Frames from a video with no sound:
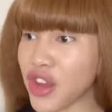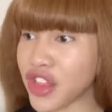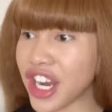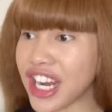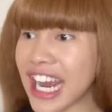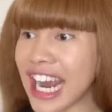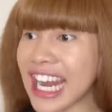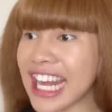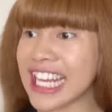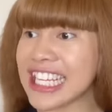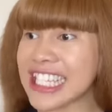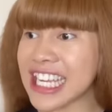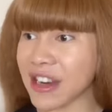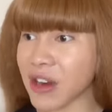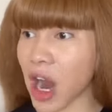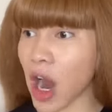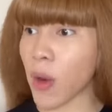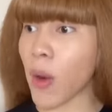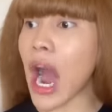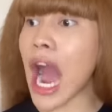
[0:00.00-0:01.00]
are getting a
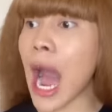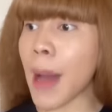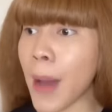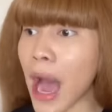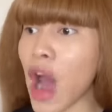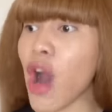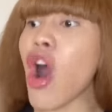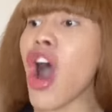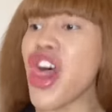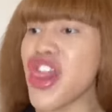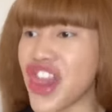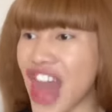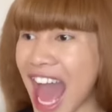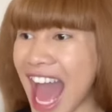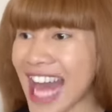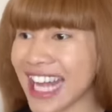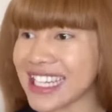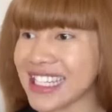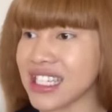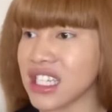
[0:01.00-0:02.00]
zero. How about
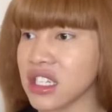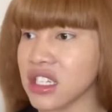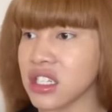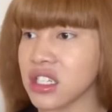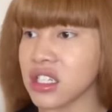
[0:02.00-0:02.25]
that?